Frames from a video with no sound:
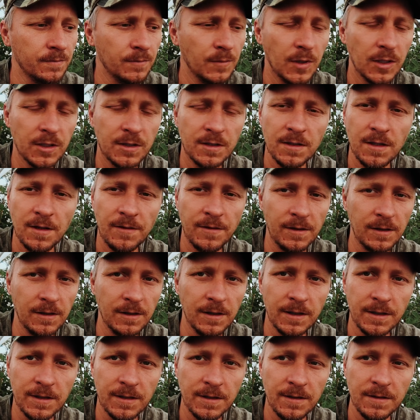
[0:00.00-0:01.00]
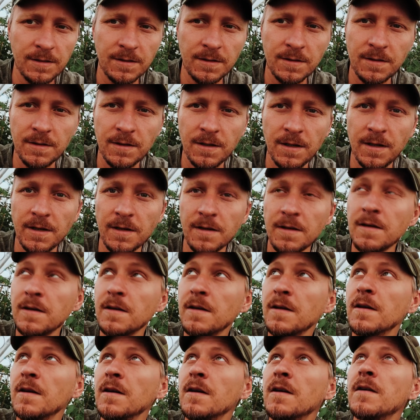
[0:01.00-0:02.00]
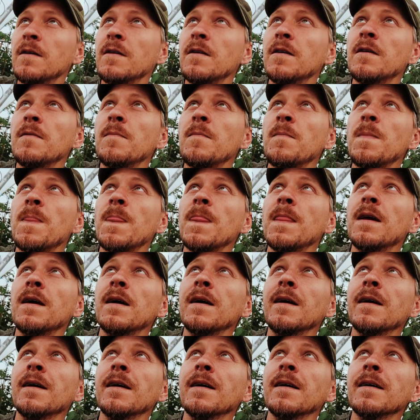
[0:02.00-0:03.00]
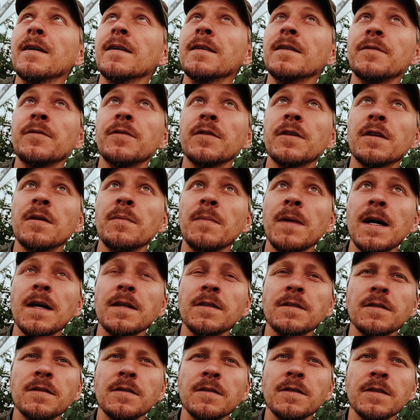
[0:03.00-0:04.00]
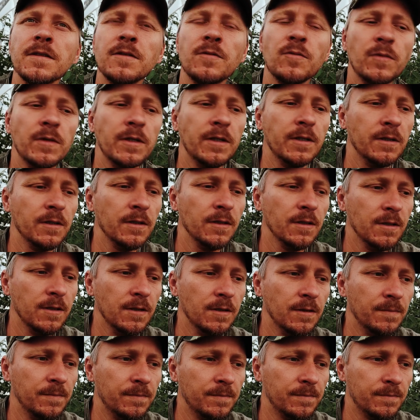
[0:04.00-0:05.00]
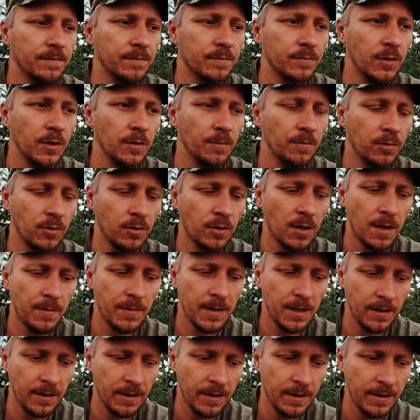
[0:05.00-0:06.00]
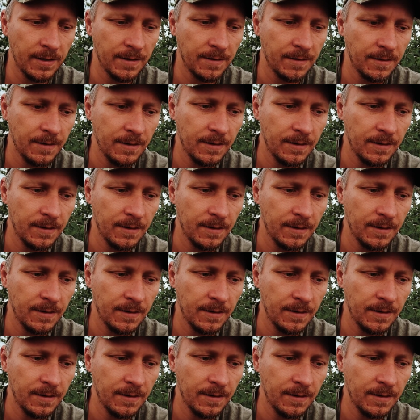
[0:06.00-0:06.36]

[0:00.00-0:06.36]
it's nothing like it is today. And if you can imagine, just when your primary